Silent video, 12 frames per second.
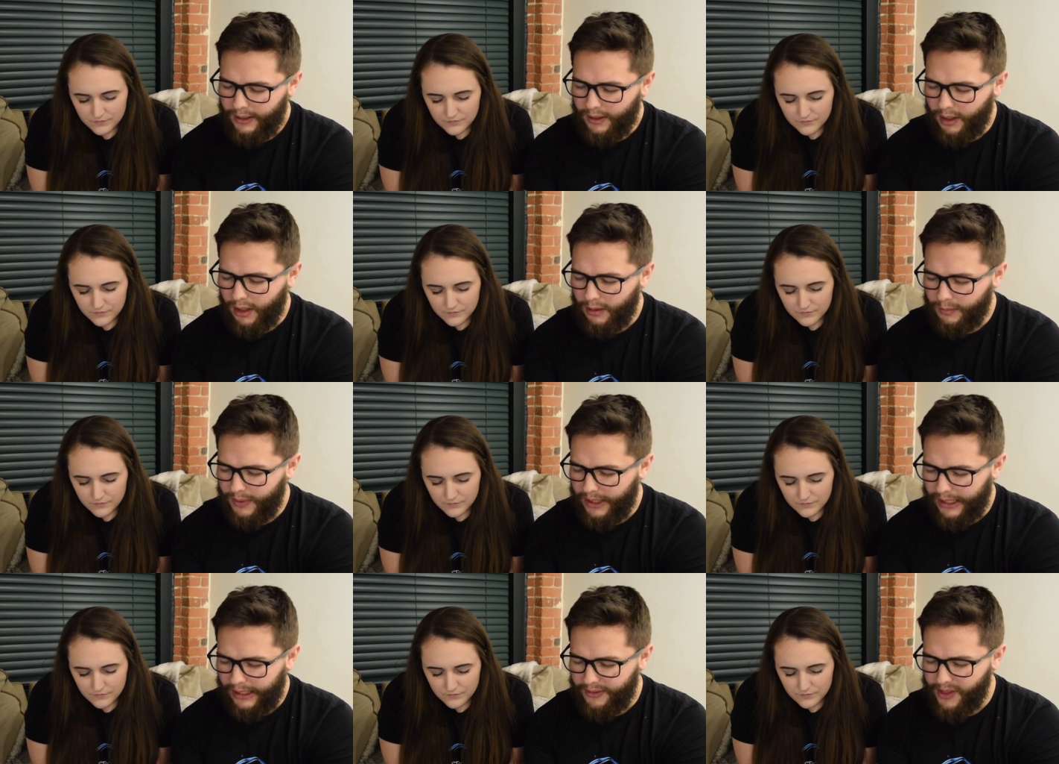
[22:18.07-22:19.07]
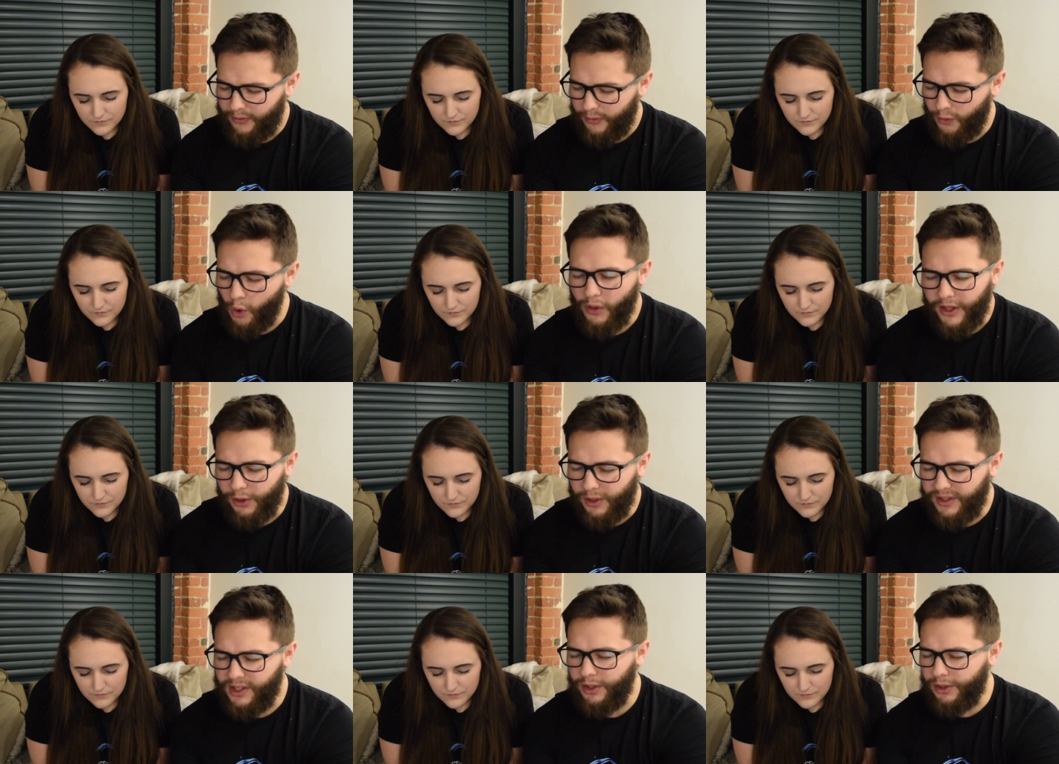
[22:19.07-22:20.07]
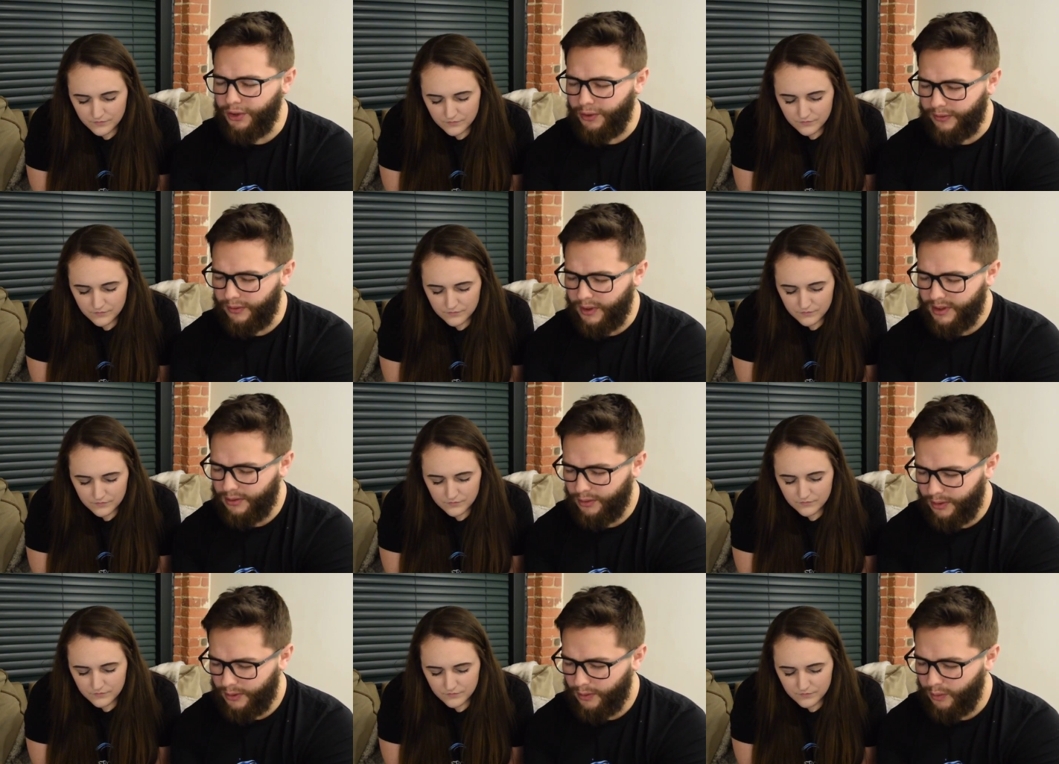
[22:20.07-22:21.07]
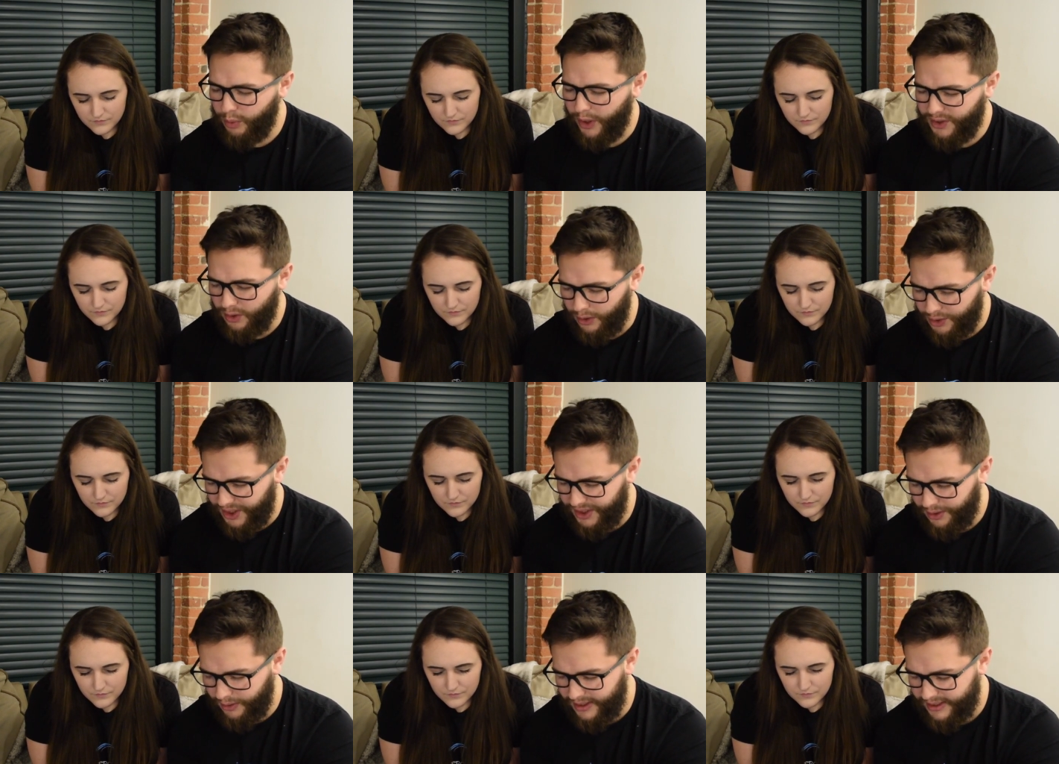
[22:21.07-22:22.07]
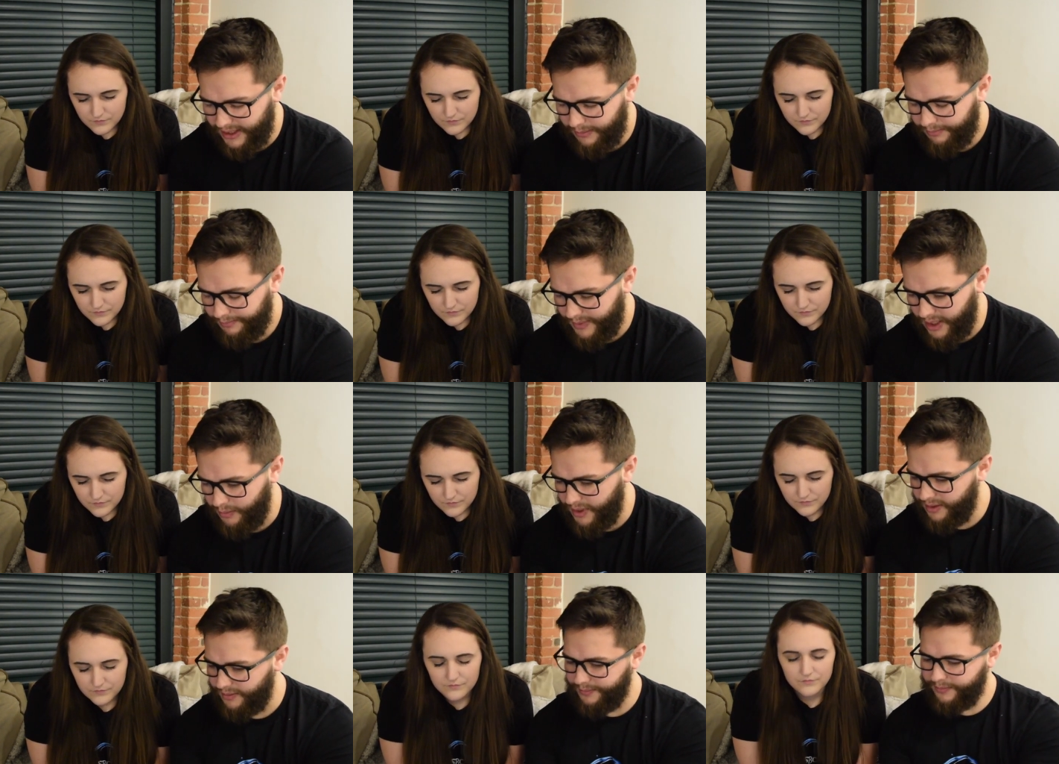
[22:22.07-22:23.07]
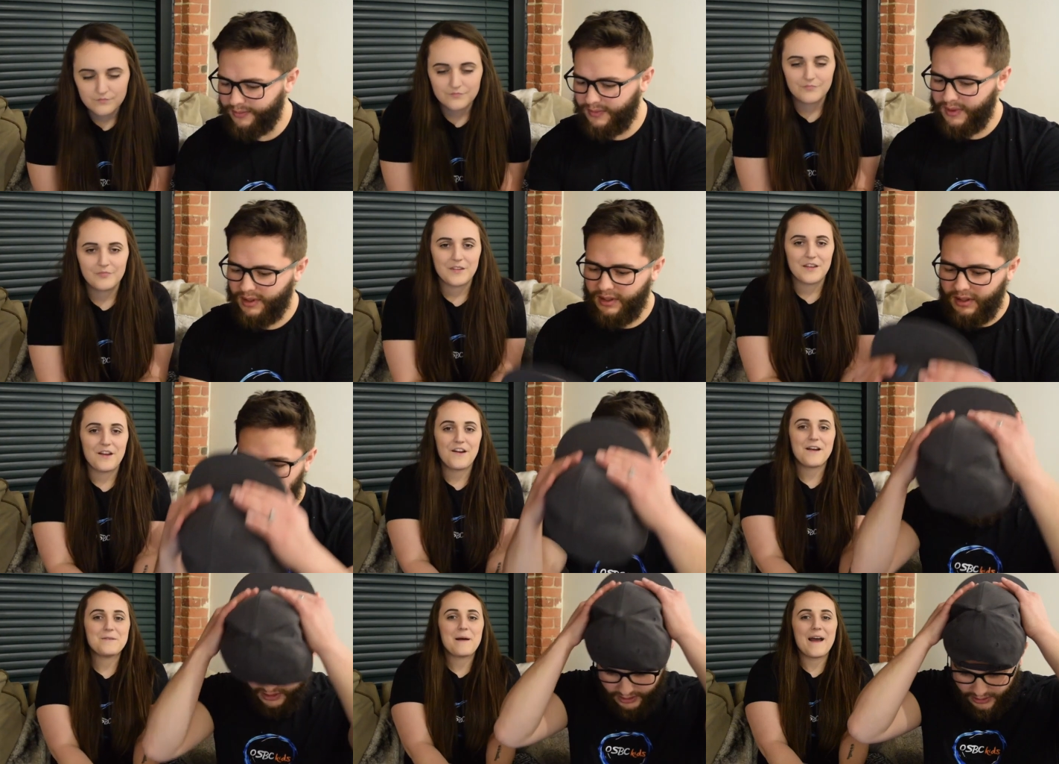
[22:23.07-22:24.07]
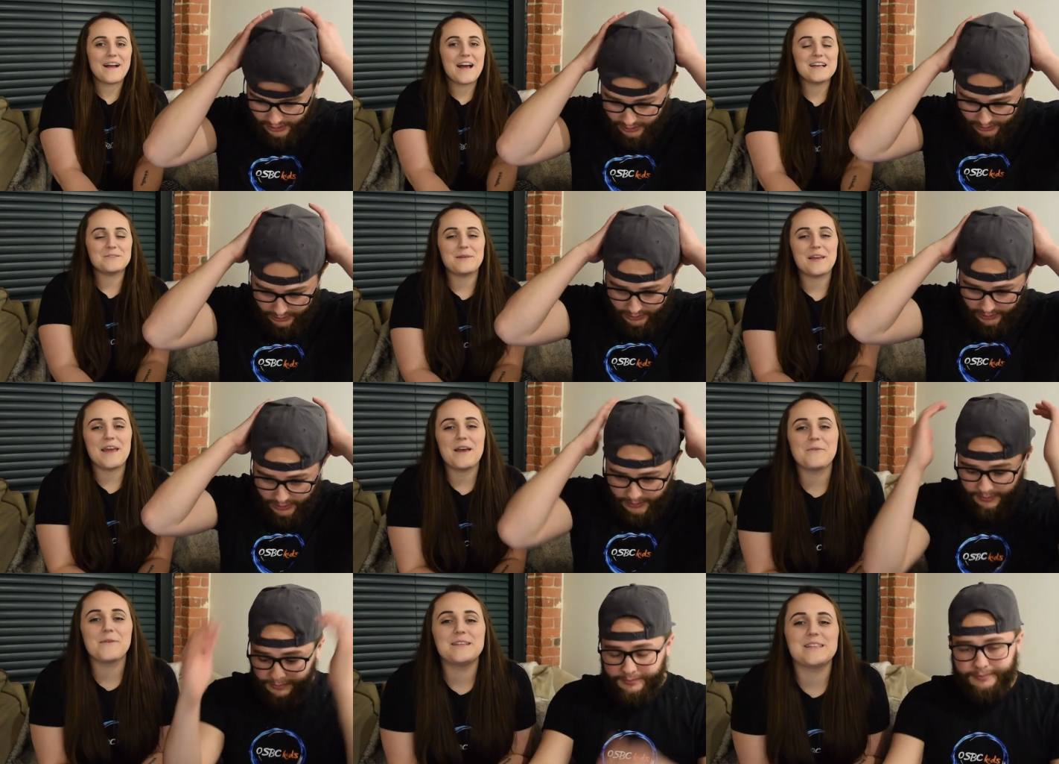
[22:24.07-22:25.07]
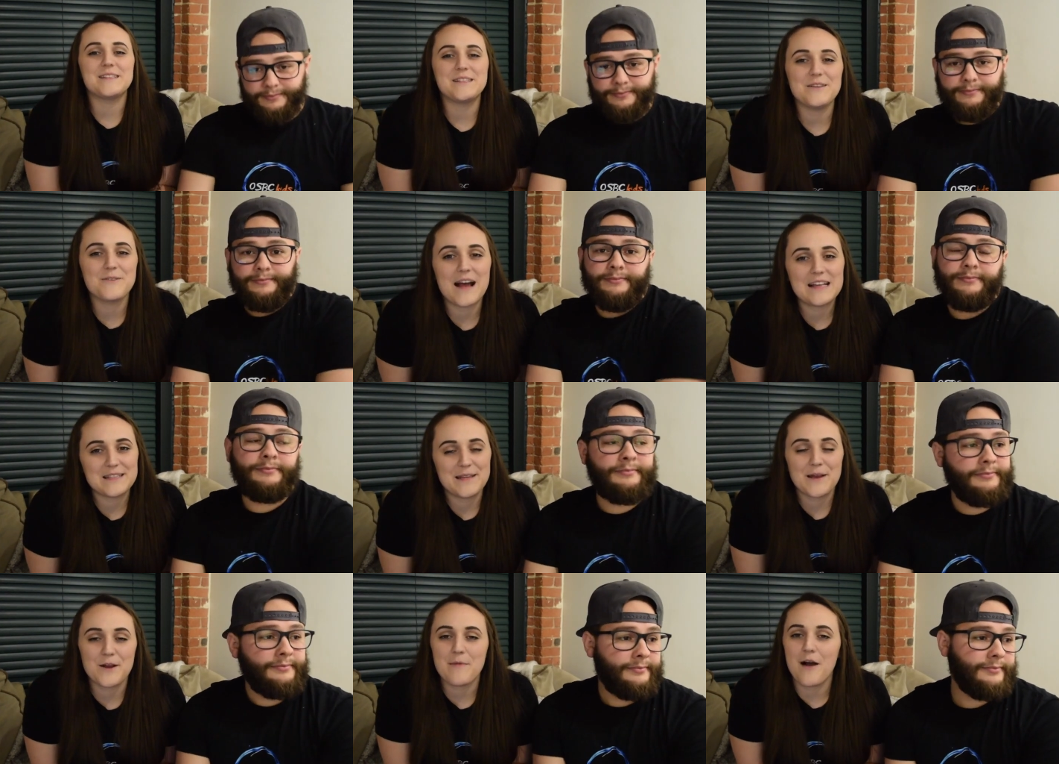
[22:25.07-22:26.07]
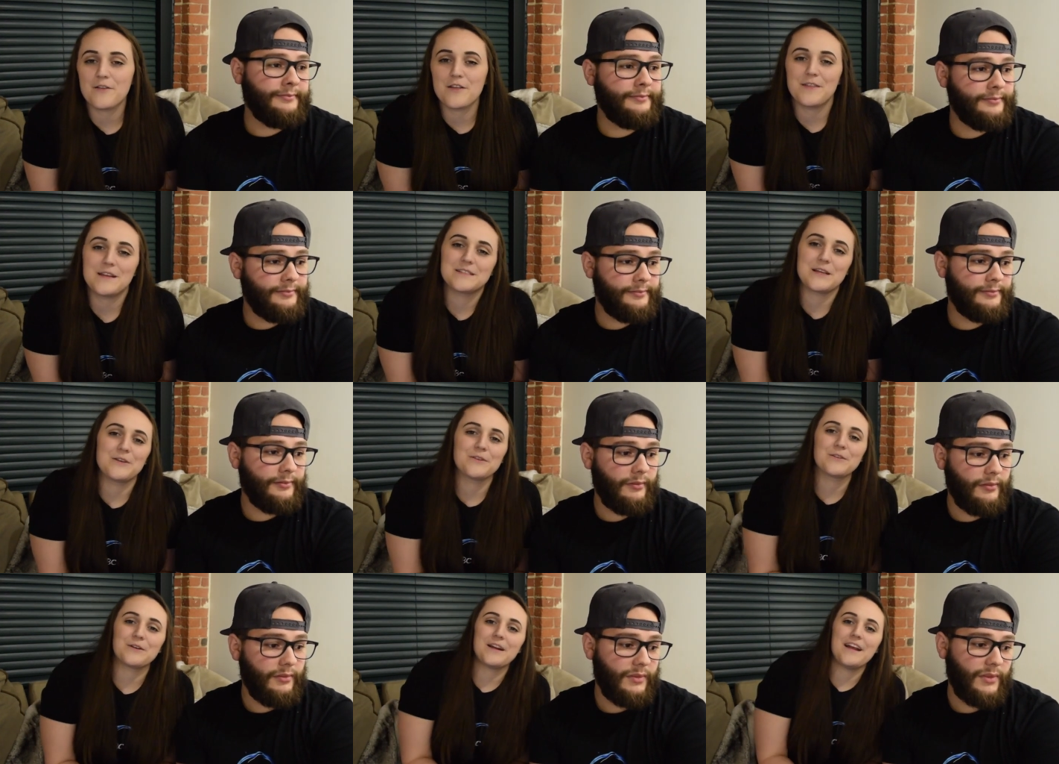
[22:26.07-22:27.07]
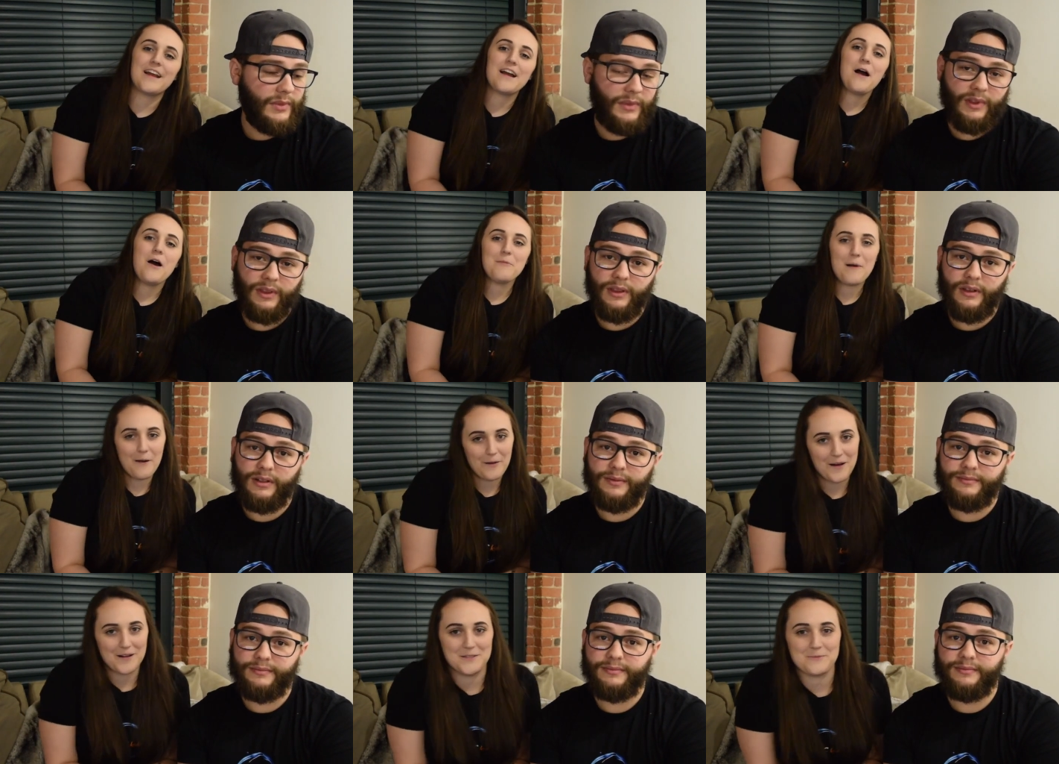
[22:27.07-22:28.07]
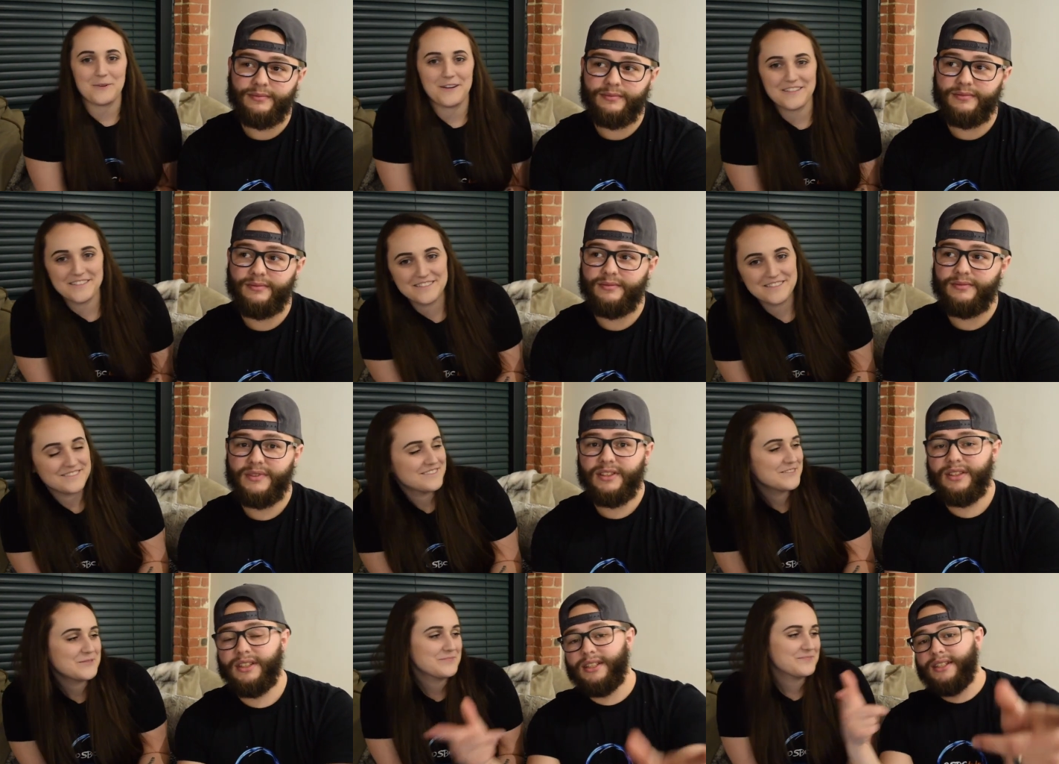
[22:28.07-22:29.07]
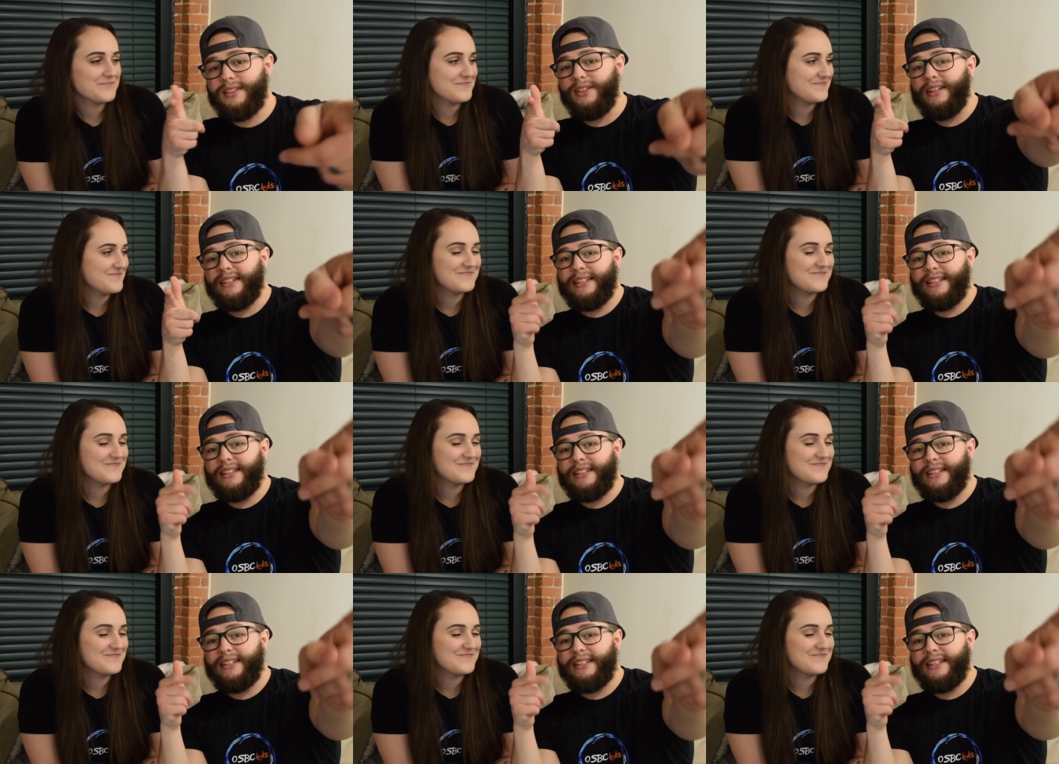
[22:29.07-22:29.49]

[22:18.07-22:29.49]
Speaker 1: Um, and again, thankful for all that you continue to do for us, Lord. We pray so in Jesus Christ's name. Amen.
Speaker 2: All right, bye, guys. We can't wait to see you guys and hear about all the things that you're learning about God's Word.
Speaker 1: Till next